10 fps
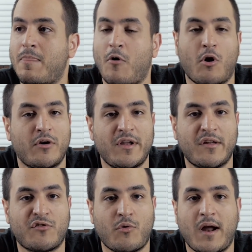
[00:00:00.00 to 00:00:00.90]
R&D
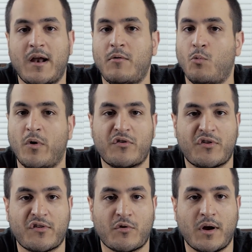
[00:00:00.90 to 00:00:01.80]
is great, Wizards
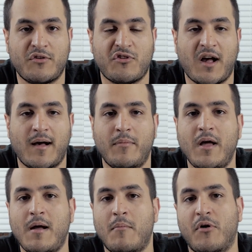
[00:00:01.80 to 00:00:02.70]
does a great job,
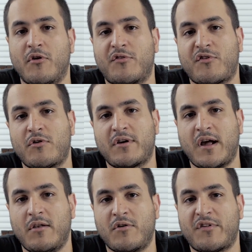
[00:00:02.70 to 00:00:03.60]
but there are certain
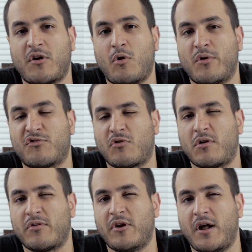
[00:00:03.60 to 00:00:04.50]
colors that are always
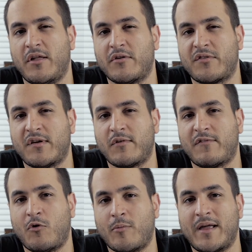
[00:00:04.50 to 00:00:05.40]
stronger than others in every
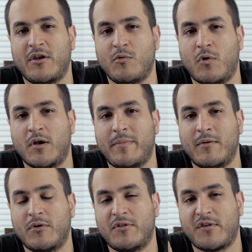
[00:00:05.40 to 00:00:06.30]
format, and you want to be
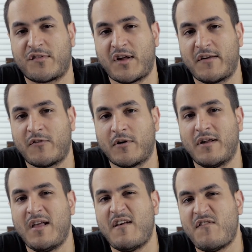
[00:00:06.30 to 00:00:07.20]
able to decipher,
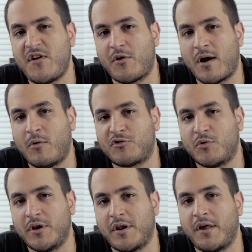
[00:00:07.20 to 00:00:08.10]
figure out which
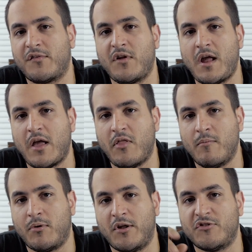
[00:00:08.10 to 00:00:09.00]
one it is, and then
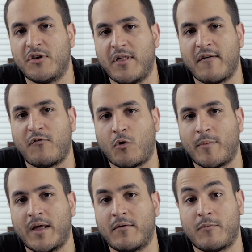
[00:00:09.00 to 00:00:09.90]
plunge into that
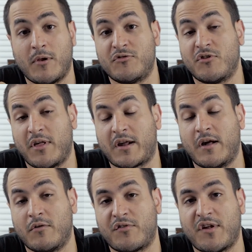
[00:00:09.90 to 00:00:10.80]
format or plunge into that
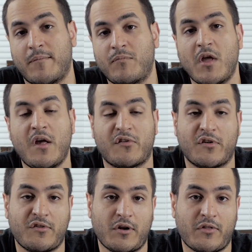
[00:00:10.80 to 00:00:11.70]
color set. So
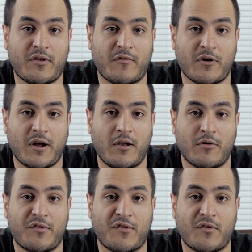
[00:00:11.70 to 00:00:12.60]
let's look at the different
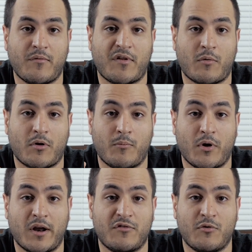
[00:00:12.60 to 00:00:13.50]
color systems that we're going to
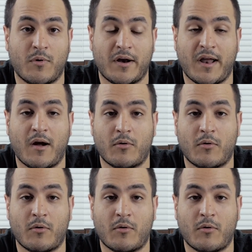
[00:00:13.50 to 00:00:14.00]
bring into right now.